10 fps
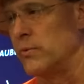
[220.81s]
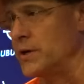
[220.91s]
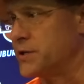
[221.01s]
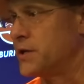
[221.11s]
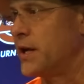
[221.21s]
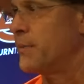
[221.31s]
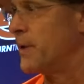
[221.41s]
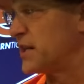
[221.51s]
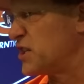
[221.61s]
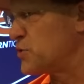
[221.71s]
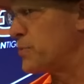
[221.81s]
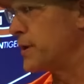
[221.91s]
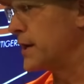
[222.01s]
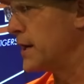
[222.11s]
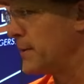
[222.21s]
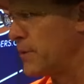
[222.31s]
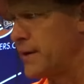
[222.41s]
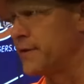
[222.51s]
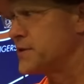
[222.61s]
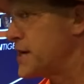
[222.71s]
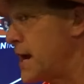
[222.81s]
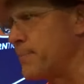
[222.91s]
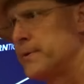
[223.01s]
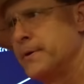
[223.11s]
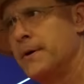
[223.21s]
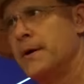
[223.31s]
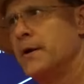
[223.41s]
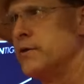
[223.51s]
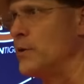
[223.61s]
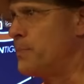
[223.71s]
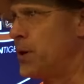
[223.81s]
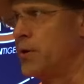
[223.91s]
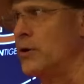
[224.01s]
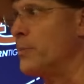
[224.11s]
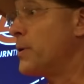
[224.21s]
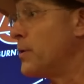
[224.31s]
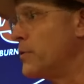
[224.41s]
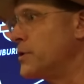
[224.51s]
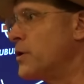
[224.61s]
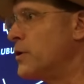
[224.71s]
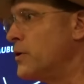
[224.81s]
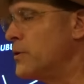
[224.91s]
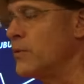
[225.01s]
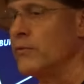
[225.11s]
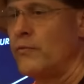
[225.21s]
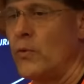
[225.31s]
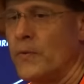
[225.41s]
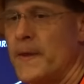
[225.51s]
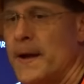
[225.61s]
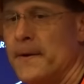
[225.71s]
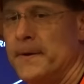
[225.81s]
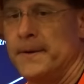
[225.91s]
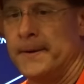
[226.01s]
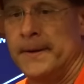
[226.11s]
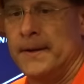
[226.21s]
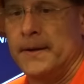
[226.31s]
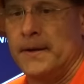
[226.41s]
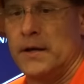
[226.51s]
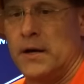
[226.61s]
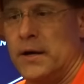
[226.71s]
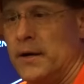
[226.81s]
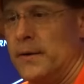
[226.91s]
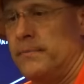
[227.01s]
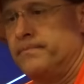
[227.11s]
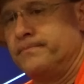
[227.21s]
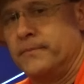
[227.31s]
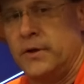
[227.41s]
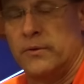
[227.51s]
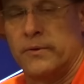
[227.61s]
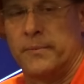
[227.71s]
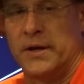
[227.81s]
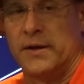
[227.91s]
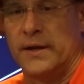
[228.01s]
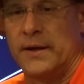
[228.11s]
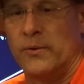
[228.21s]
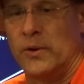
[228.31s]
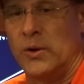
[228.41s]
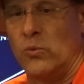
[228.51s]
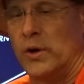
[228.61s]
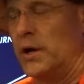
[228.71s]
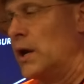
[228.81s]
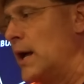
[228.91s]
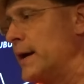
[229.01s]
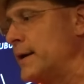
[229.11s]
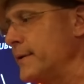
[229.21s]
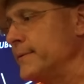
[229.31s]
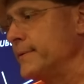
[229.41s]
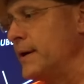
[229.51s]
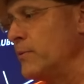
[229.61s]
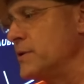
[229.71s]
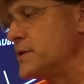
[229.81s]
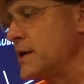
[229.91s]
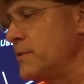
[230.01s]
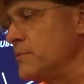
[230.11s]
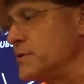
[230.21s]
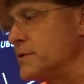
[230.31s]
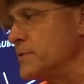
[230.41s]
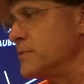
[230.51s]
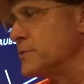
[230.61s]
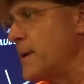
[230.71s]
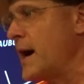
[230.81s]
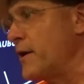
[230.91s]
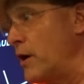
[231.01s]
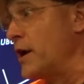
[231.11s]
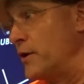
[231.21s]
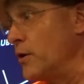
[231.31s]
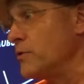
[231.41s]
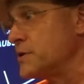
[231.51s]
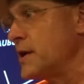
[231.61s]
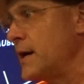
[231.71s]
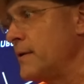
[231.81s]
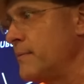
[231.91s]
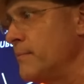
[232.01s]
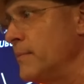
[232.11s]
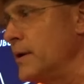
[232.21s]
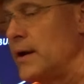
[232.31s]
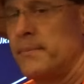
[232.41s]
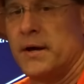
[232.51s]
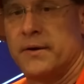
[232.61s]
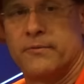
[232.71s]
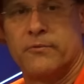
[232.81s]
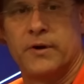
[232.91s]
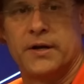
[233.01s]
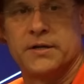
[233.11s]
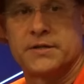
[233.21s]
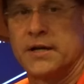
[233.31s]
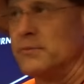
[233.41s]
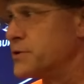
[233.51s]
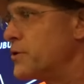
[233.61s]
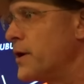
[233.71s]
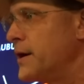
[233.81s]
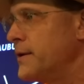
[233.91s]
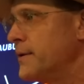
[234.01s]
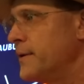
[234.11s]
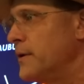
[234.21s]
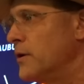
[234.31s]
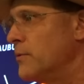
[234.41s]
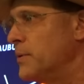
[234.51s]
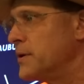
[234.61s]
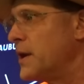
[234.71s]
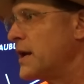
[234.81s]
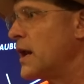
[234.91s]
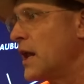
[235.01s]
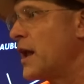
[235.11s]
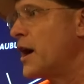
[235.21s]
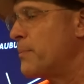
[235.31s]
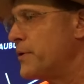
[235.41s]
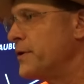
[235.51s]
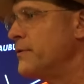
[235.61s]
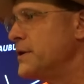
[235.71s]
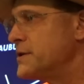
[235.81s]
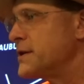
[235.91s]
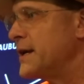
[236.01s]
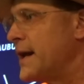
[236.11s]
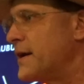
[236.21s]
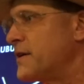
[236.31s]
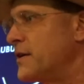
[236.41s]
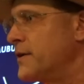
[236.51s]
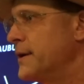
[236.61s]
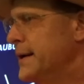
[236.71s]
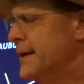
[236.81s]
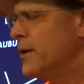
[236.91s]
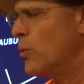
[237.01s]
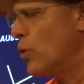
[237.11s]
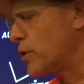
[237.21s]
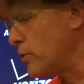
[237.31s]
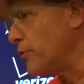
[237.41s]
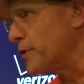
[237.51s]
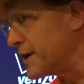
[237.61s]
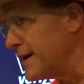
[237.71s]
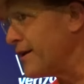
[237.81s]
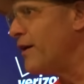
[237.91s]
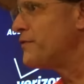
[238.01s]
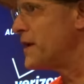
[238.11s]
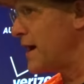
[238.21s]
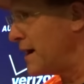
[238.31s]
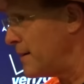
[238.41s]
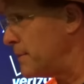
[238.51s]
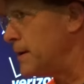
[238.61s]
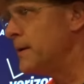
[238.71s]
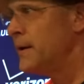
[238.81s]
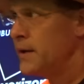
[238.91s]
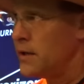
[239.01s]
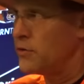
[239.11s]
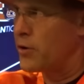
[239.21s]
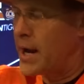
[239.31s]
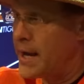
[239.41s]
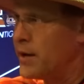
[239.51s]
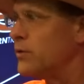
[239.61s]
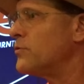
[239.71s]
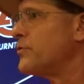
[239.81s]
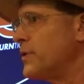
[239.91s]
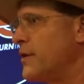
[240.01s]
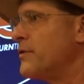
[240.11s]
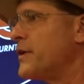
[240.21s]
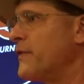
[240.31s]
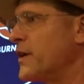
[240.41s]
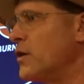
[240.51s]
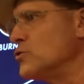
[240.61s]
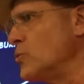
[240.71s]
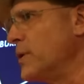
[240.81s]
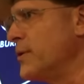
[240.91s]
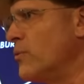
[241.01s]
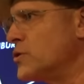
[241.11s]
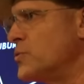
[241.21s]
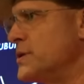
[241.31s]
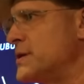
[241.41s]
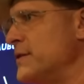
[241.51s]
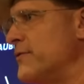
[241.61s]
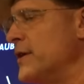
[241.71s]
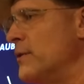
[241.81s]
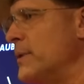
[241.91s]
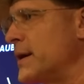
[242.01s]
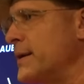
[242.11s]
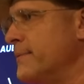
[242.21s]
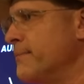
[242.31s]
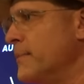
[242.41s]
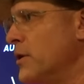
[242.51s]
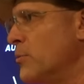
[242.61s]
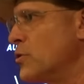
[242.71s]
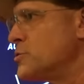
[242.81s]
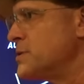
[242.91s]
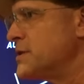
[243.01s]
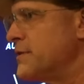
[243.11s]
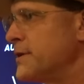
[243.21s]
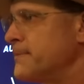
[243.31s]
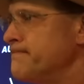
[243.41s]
We just let them like the spring game. We had the snapper, the punter, and a punt returner on fourth down, and uh, you know, I mean, it, it wasn't like I wouldn't say it was it was bad or I'd have noticed that, but I'm not ready to say it was great you know, they got a lot of opportunities to get out there and work on their get off time and their angles and everything that goes with it. Once we see film, I could give them more specific.